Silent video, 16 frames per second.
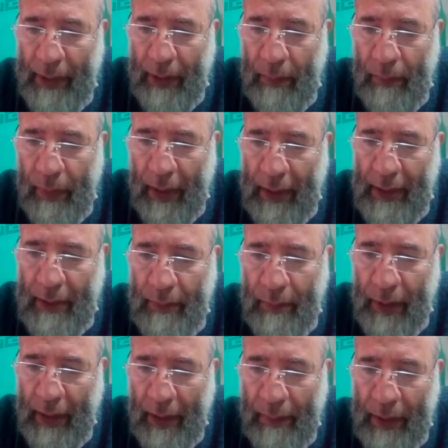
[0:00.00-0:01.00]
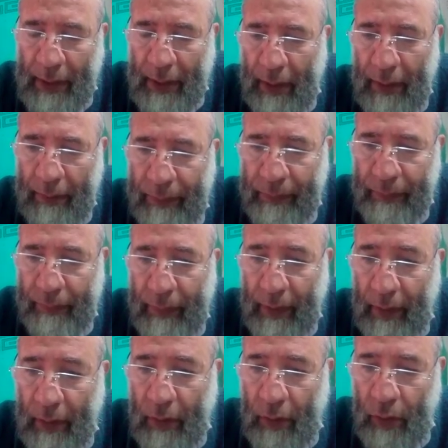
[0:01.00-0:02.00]
plus B capital
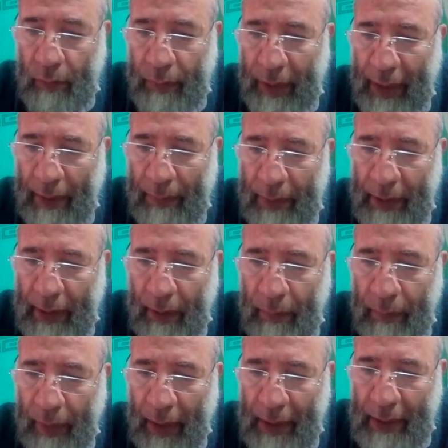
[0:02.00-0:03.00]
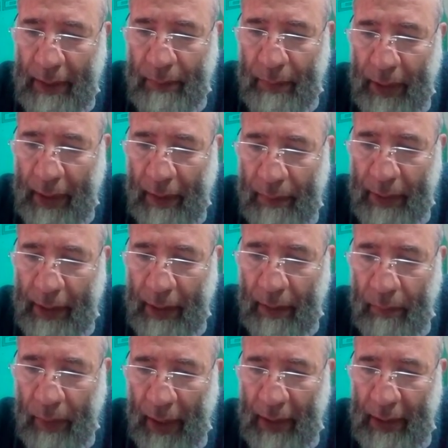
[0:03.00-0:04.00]
plus B capital
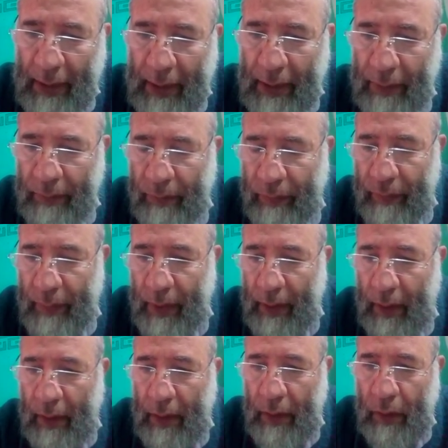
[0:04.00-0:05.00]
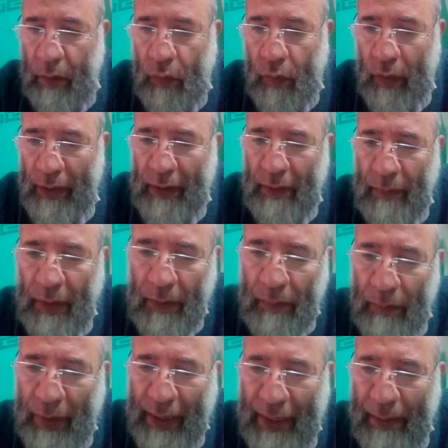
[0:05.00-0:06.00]
plus. What it
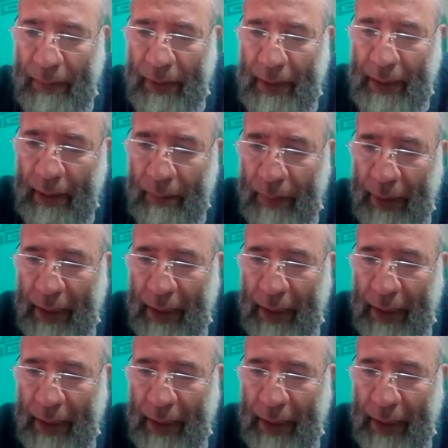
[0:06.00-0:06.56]
means B capital?